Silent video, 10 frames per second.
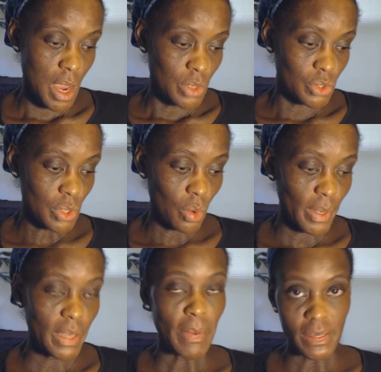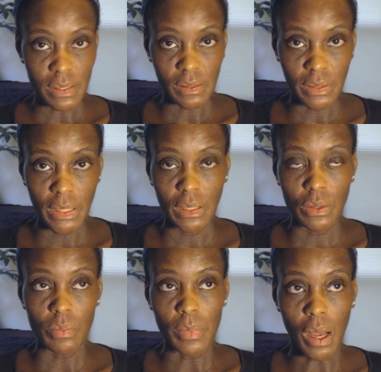so he
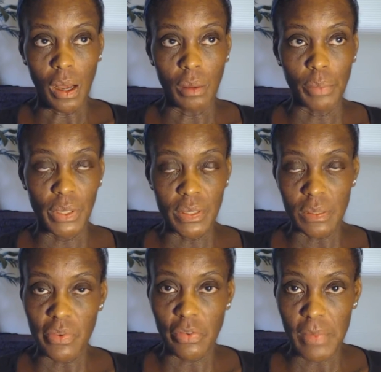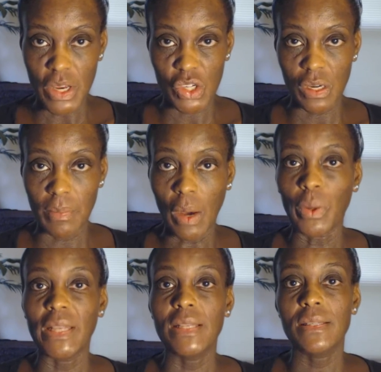basically put in some information about
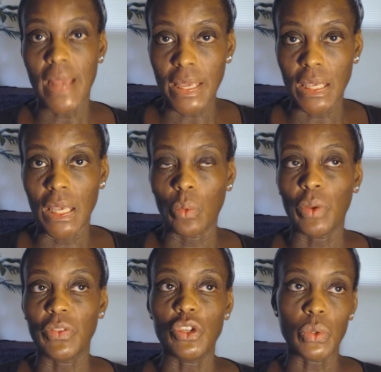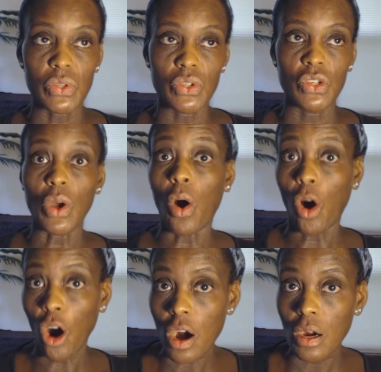what he's taking, what the dosages
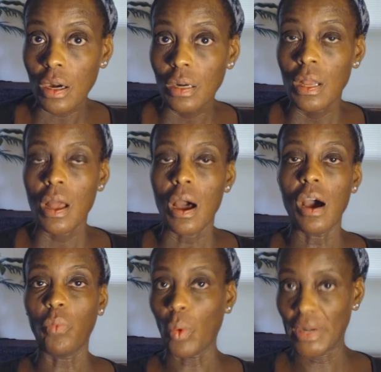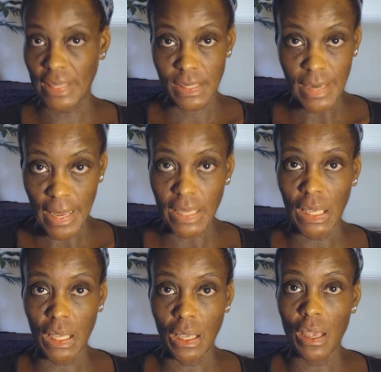are of what he's
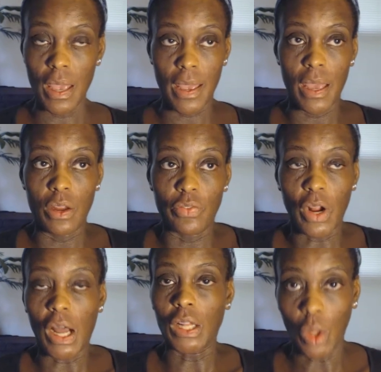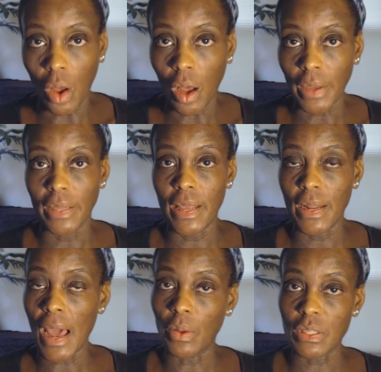taking, and for how long, and
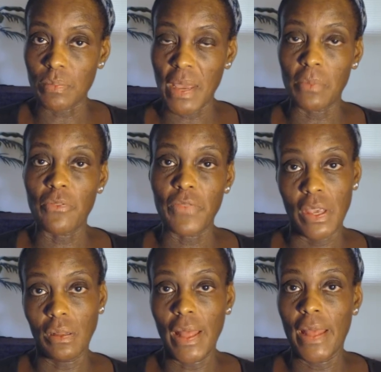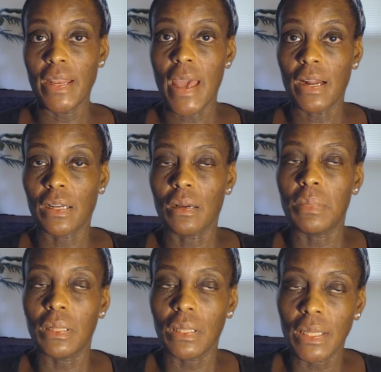how it's made him feel. And he had a
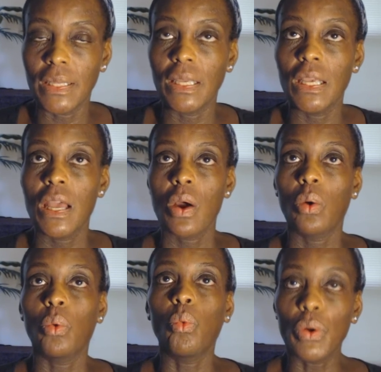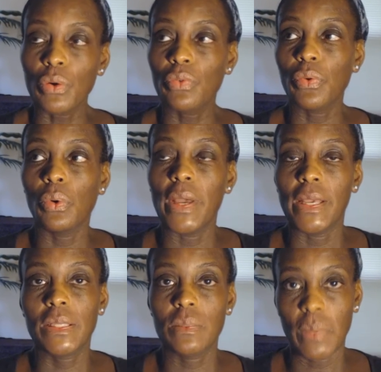completely wonderful
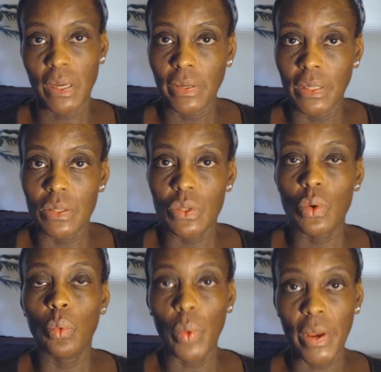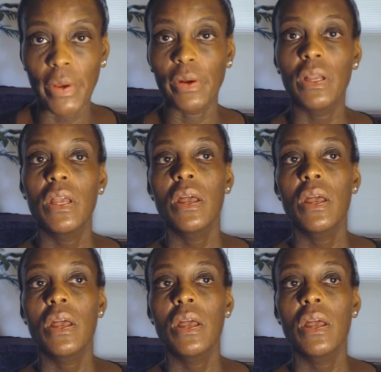experience where,